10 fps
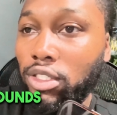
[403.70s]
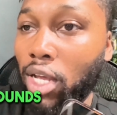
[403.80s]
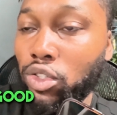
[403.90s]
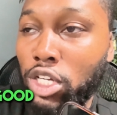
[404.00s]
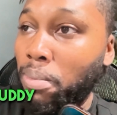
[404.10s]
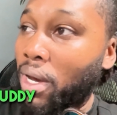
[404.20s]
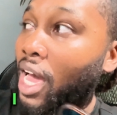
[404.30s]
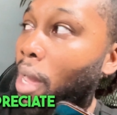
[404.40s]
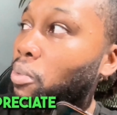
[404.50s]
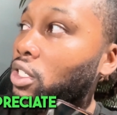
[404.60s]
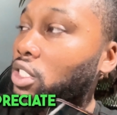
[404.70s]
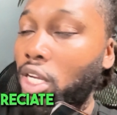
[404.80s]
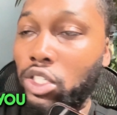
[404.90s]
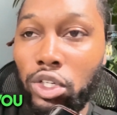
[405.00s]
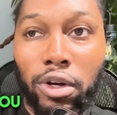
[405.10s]
Sounds good, buddy. I
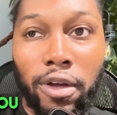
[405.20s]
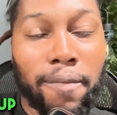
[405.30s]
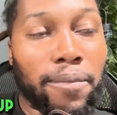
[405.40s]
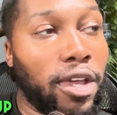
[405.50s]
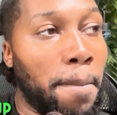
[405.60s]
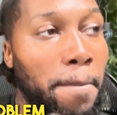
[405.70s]
appreciate you. Yep.